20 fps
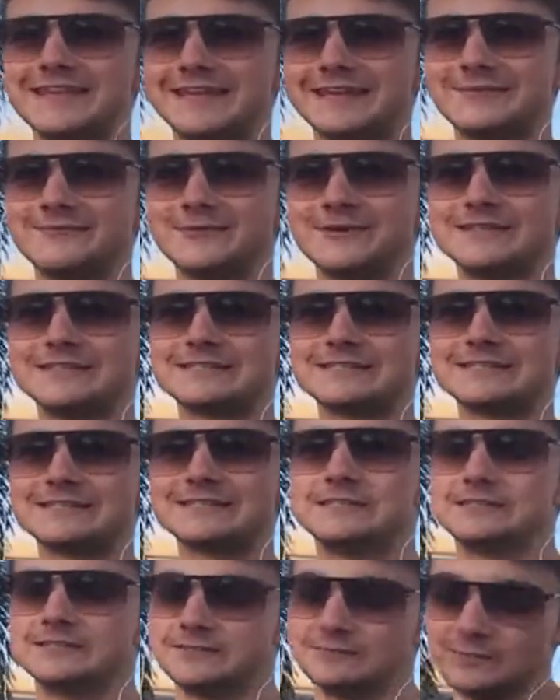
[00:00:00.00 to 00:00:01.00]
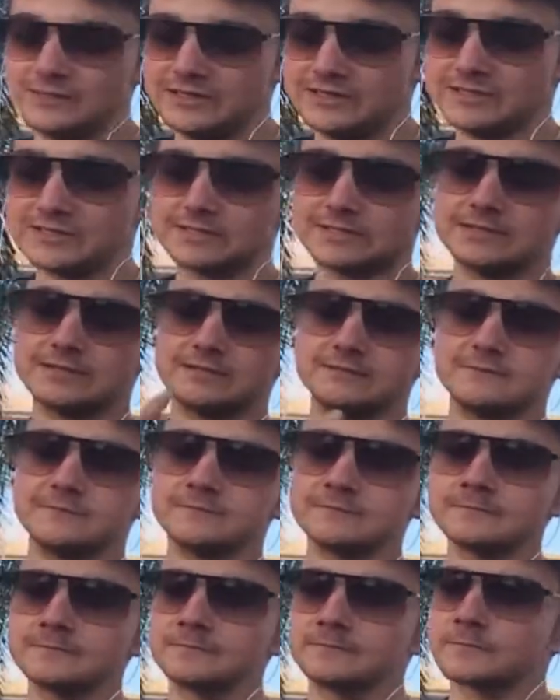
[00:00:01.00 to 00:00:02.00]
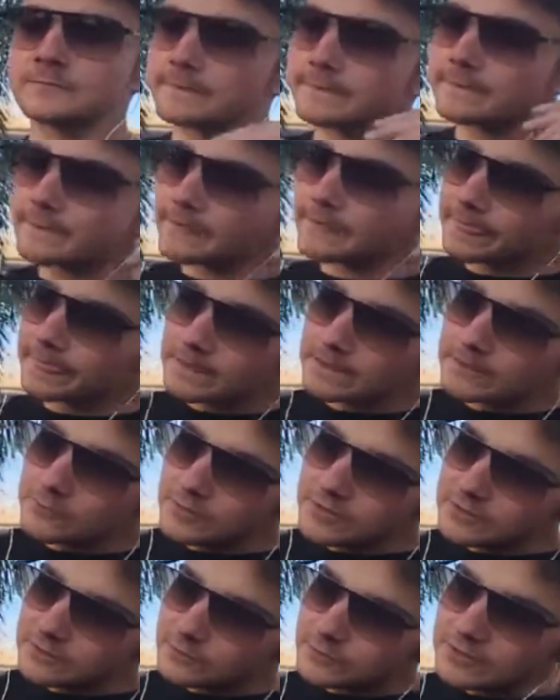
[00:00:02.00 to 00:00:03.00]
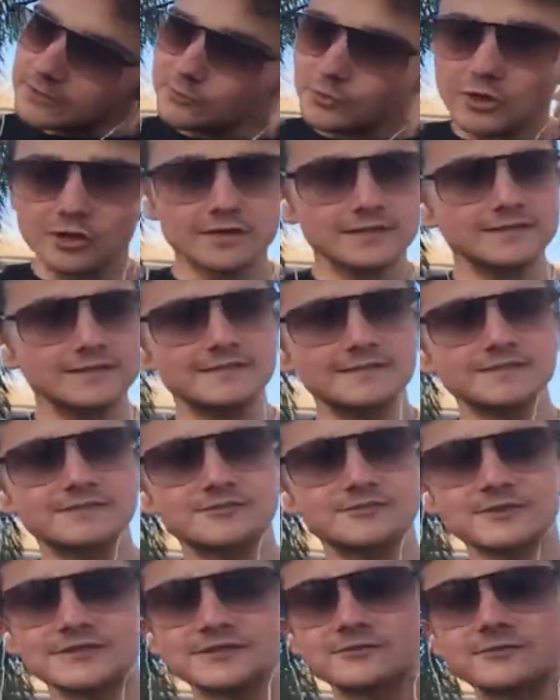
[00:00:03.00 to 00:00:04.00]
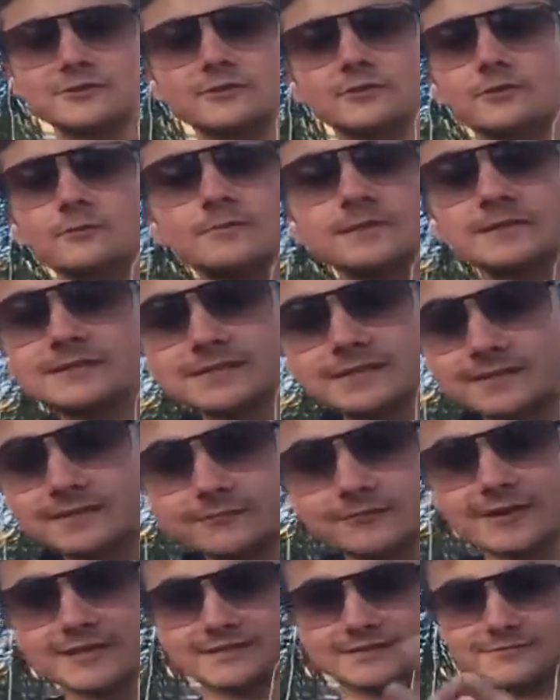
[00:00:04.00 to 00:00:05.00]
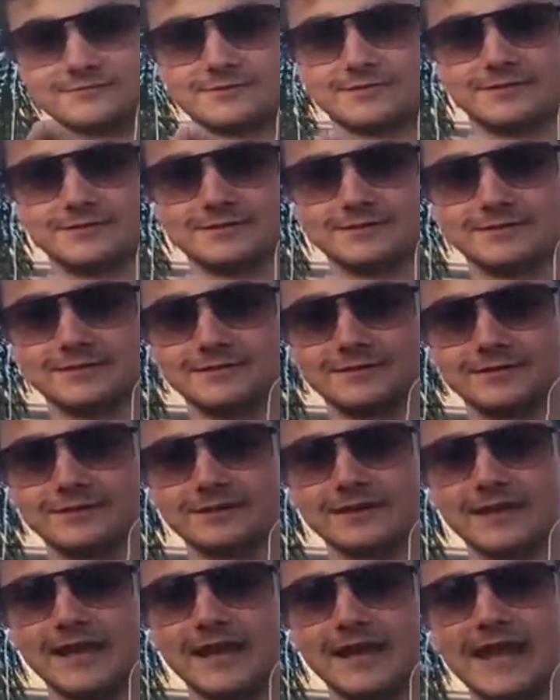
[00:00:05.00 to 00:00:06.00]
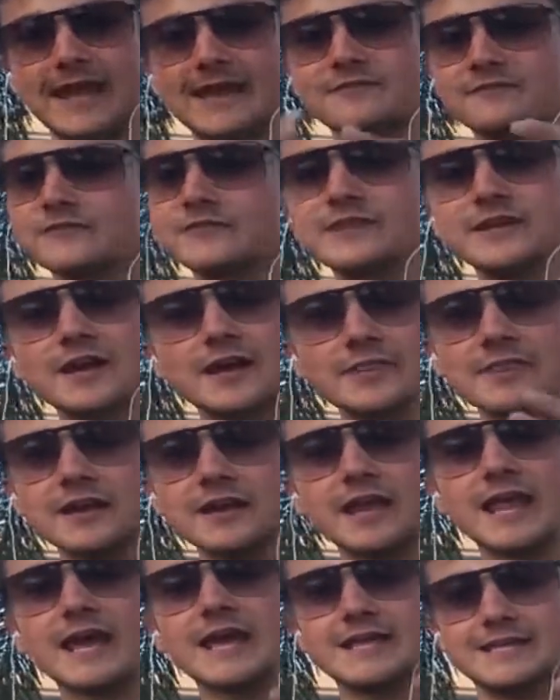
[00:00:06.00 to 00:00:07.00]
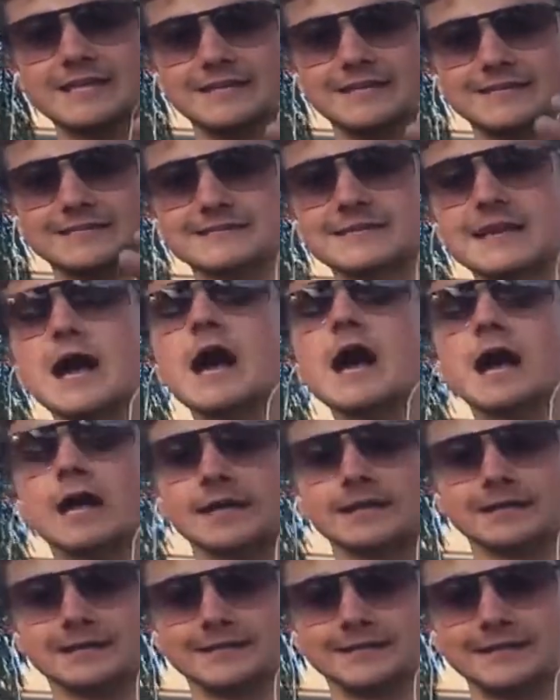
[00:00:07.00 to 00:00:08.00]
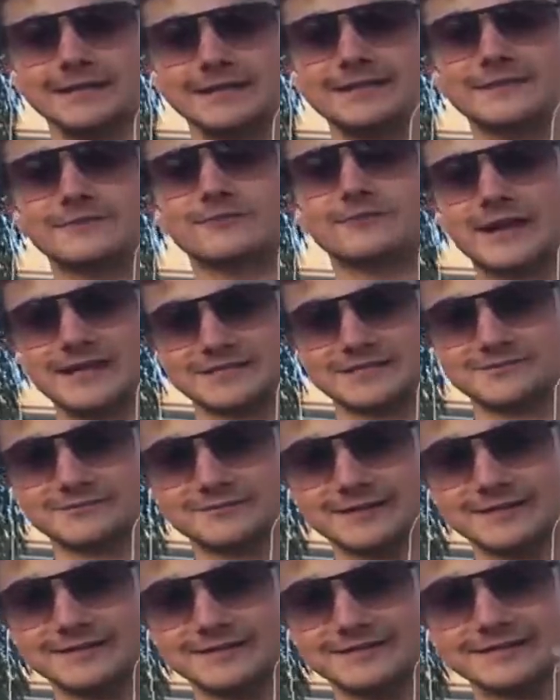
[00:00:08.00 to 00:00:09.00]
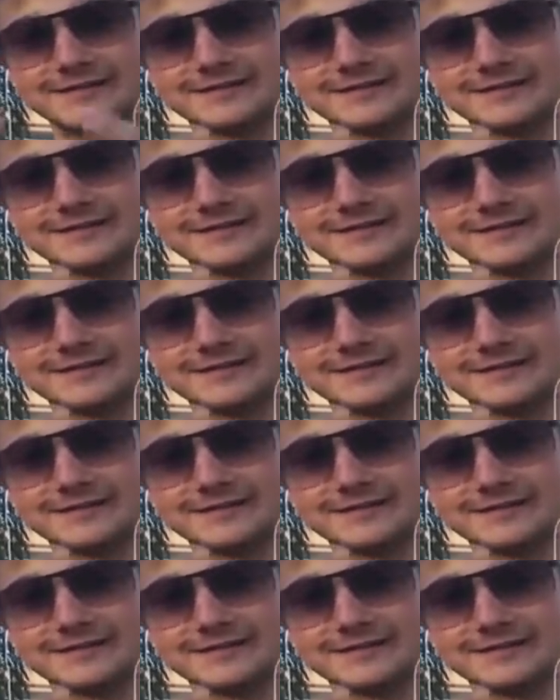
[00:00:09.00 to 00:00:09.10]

thing was we looked and we walk into this restaurant. Nobody's in the restaurant. Every other light is on in the restaurant.